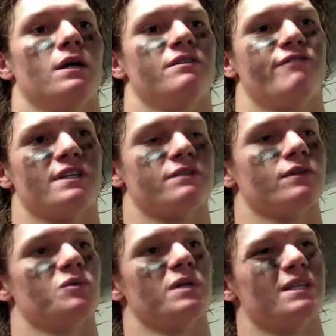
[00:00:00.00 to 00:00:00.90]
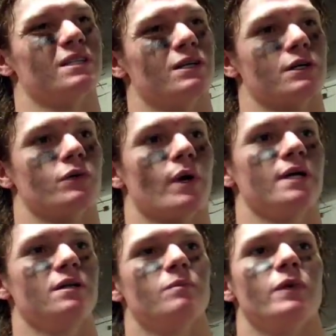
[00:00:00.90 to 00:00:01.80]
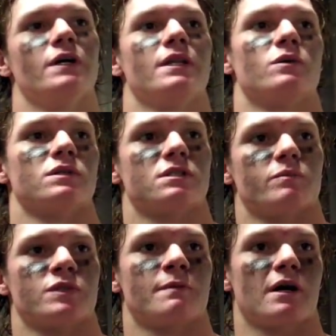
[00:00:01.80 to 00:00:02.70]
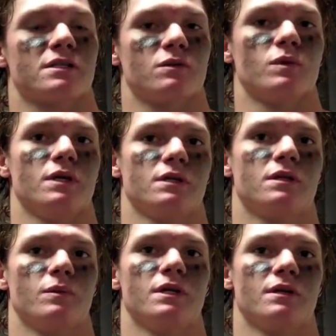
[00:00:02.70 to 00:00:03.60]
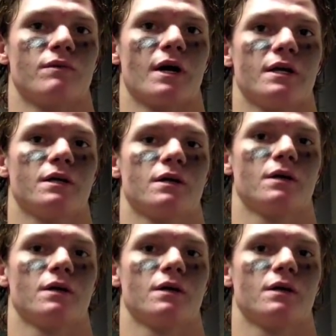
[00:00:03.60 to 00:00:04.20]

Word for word: Defensively, we didn't look great, but there were some spots that we did right.